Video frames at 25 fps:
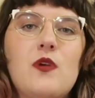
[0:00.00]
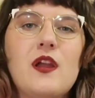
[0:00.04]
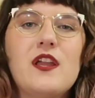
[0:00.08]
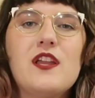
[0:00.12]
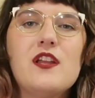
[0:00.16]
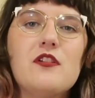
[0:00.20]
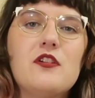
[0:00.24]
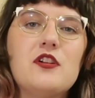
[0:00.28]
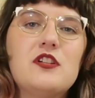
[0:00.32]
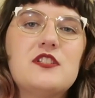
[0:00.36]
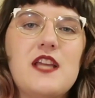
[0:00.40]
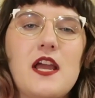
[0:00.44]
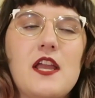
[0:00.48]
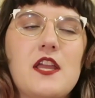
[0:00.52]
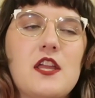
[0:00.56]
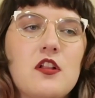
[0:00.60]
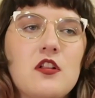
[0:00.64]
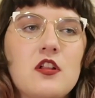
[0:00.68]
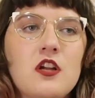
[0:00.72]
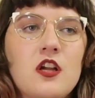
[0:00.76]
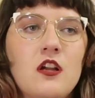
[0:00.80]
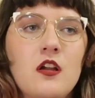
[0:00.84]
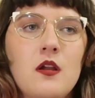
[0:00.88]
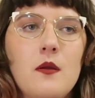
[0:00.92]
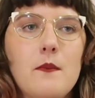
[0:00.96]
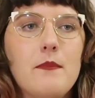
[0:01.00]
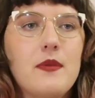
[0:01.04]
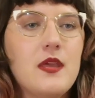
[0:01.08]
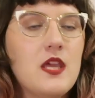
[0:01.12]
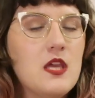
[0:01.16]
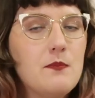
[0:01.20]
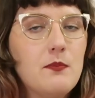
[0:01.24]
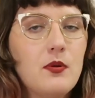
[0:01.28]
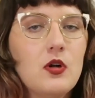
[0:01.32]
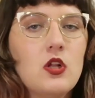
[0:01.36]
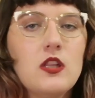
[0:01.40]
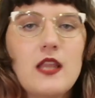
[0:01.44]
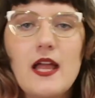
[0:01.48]
Regular
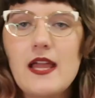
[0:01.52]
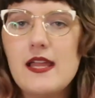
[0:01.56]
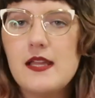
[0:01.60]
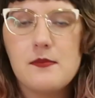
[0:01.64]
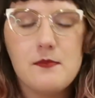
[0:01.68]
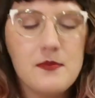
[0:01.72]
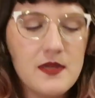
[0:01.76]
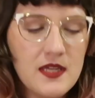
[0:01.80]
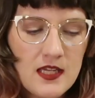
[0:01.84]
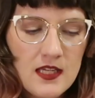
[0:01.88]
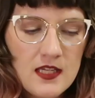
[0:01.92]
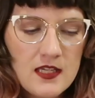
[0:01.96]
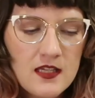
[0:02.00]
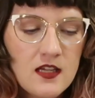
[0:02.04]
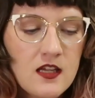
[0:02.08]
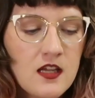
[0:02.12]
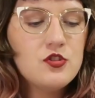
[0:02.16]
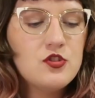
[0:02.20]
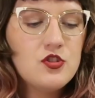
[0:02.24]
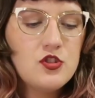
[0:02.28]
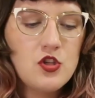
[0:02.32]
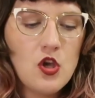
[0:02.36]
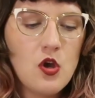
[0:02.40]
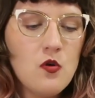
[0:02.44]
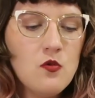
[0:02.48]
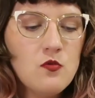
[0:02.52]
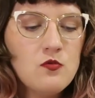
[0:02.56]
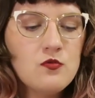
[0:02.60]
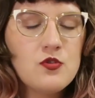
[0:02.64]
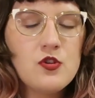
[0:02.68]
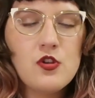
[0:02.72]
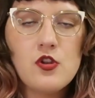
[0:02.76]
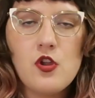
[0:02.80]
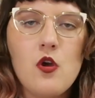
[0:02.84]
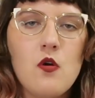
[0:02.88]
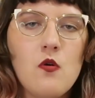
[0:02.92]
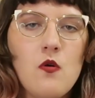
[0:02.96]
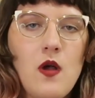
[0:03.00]
people like me
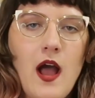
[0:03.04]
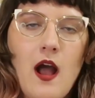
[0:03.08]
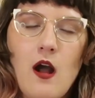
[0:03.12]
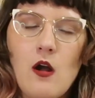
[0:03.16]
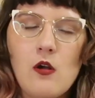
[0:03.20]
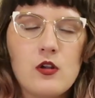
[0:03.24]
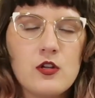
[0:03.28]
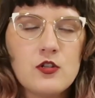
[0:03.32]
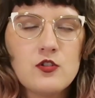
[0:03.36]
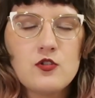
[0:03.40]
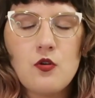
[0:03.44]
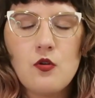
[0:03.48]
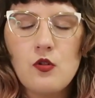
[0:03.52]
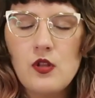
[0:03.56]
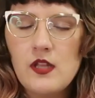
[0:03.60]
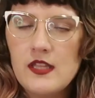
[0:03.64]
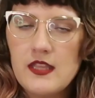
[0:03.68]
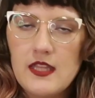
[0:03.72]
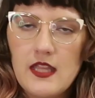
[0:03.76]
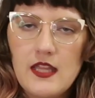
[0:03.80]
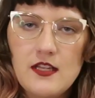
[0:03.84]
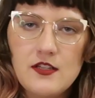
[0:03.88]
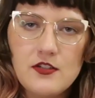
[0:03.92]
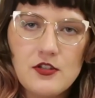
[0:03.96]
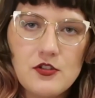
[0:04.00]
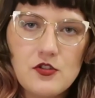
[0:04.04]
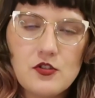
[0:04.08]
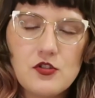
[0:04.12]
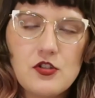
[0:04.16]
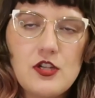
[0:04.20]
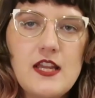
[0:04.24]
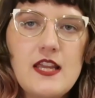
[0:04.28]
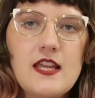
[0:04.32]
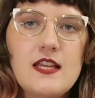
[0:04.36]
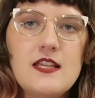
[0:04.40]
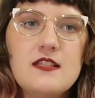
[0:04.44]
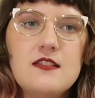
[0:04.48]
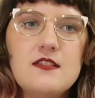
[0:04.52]
don't know how controlling the
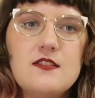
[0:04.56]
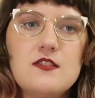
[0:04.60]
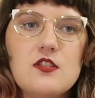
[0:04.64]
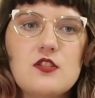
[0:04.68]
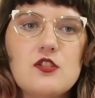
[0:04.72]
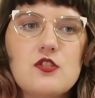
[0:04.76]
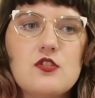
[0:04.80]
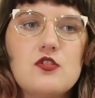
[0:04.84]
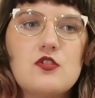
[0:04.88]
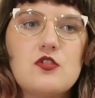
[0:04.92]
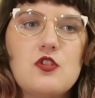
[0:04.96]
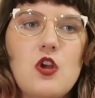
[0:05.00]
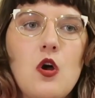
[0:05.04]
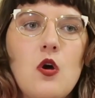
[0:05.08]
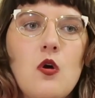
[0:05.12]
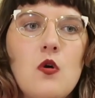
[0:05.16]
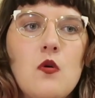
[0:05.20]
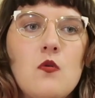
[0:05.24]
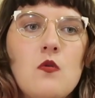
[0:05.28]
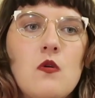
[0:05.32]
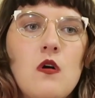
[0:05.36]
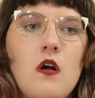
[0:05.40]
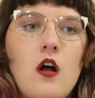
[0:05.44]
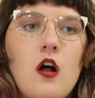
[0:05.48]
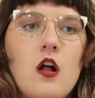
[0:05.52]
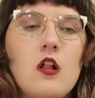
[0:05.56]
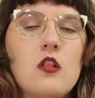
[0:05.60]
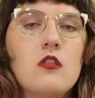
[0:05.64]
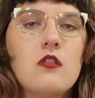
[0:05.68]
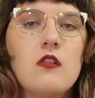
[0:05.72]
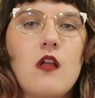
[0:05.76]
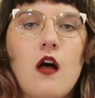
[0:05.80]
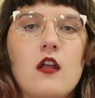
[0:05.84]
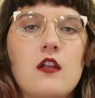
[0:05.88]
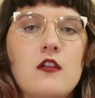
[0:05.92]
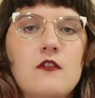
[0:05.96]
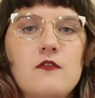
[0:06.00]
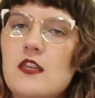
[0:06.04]
industry is, so a
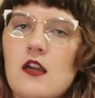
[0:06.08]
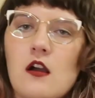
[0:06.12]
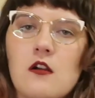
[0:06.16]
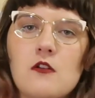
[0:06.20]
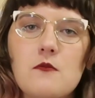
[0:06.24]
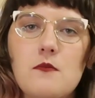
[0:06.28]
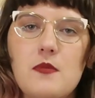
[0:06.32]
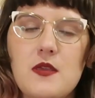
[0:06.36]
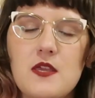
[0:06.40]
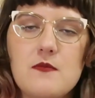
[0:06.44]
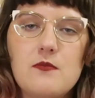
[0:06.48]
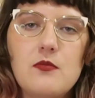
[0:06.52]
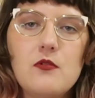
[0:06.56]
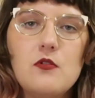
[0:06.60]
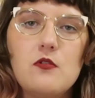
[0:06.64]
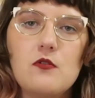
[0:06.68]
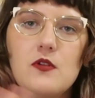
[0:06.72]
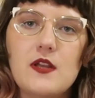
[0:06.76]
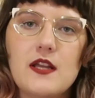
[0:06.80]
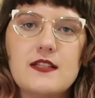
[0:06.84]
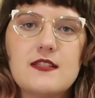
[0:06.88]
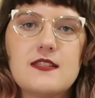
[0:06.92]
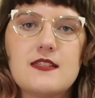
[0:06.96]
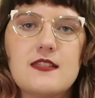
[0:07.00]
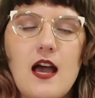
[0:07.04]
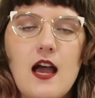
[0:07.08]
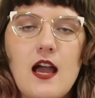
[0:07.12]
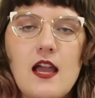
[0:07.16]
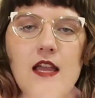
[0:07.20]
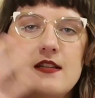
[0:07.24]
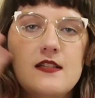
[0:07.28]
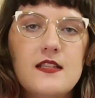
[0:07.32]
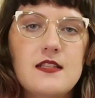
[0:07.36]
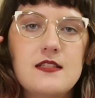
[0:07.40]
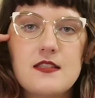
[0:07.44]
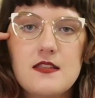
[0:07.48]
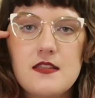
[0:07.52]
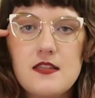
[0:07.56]
lot of young people who get
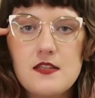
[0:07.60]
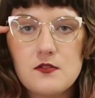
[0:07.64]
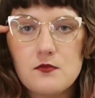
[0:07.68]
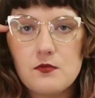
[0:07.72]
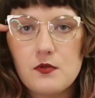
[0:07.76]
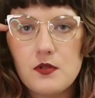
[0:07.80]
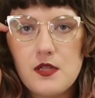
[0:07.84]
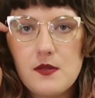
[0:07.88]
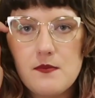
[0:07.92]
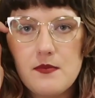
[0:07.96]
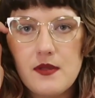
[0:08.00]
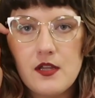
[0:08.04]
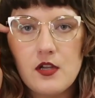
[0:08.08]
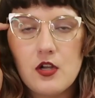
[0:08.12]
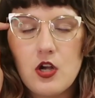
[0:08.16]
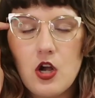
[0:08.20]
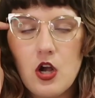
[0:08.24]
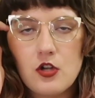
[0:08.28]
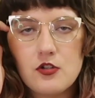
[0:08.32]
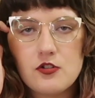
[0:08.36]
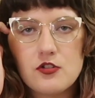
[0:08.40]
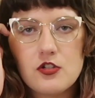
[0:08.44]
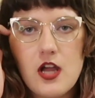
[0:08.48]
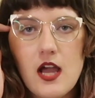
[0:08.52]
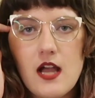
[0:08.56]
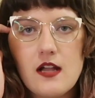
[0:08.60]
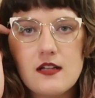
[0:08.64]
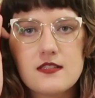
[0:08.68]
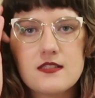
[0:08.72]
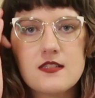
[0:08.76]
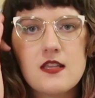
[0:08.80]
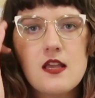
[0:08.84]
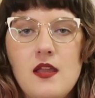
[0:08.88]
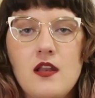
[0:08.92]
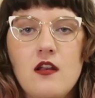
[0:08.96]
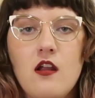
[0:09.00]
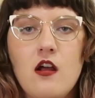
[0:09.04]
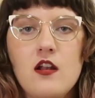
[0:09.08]
signed into these really big
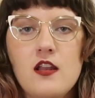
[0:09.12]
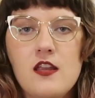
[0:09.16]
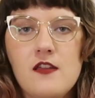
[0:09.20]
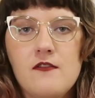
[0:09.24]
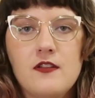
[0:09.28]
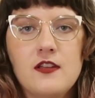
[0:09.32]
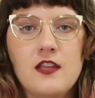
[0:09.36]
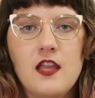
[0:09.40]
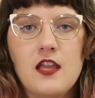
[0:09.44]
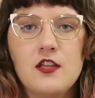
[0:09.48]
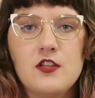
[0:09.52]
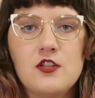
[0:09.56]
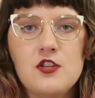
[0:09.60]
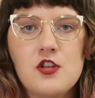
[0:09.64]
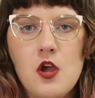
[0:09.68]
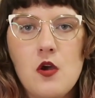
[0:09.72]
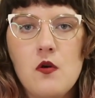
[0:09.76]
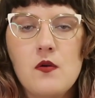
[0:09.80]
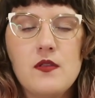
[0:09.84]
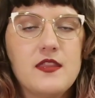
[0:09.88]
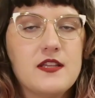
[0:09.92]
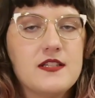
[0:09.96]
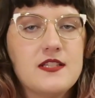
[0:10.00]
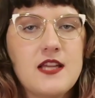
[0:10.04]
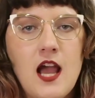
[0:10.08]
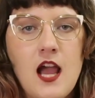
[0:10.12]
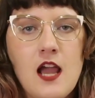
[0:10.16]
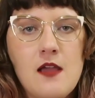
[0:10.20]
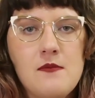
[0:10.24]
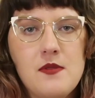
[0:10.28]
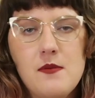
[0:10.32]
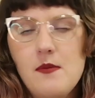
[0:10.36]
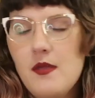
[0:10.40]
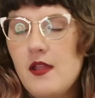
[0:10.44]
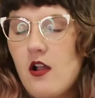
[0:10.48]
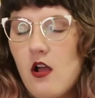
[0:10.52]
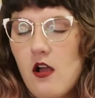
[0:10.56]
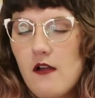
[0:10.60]
contracts may not even like know at the time.
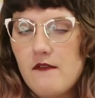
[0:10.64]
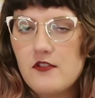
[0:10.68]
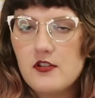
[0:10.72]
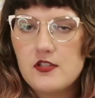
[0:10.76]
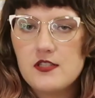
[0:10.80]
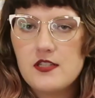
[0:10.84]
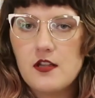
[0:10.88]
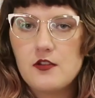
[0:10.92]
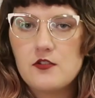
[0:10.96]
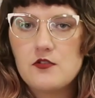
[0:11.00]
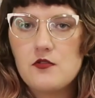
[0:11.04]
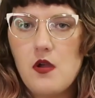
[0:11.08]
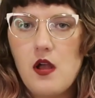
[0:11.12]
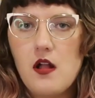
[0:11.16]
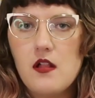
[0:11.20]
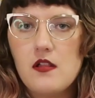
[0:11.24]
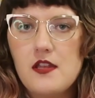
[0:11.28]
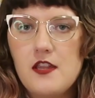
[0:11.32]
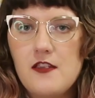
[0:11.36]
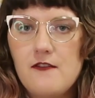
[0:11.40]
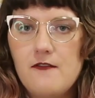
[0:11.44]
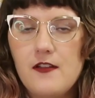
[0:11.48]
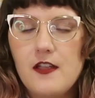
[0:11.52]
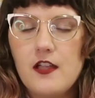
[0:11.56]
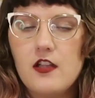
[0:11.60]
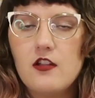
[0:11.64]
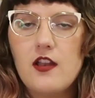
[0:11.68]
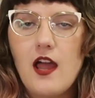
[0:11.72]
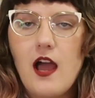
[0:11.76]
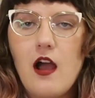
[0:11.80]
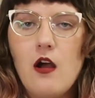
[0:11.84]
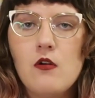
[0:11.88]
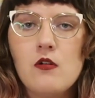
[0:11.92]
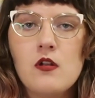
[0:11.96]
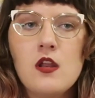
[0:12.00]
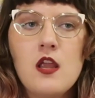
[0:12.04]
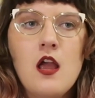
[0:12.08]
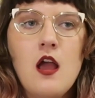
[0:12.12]
They may not have their sexuality figured
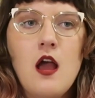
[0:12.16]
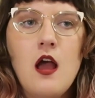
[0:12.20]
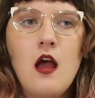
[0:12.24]
out.